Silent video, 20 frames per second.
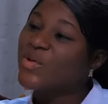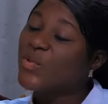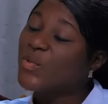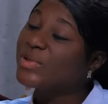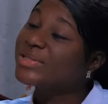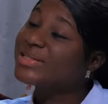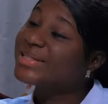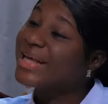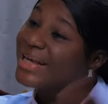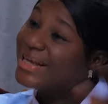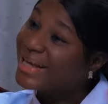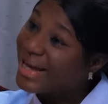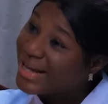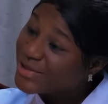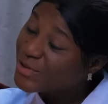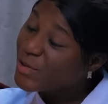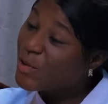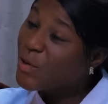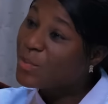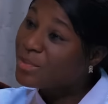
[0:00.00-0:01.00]
once I
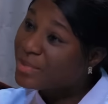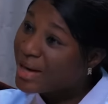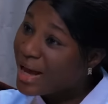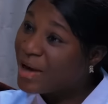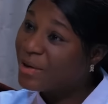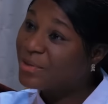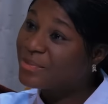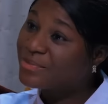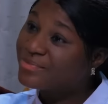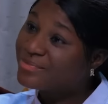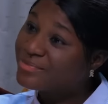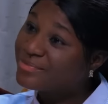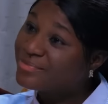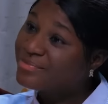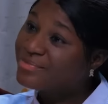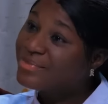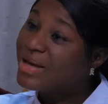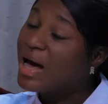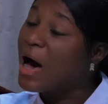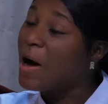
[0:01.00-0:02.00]
get home now,
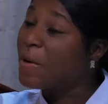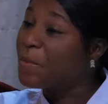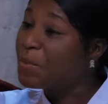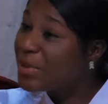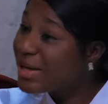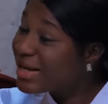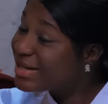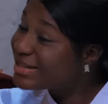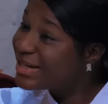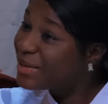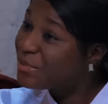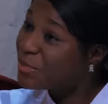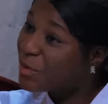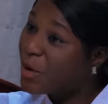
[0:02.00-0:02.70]
I'll pick them